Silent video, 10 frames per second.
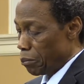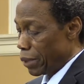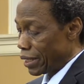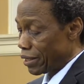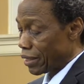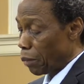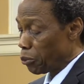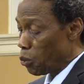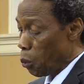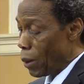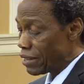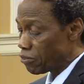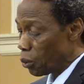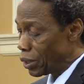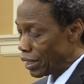But the taboo
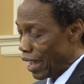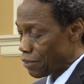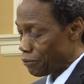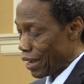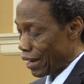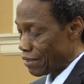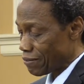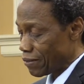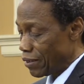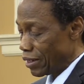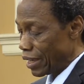went only as far as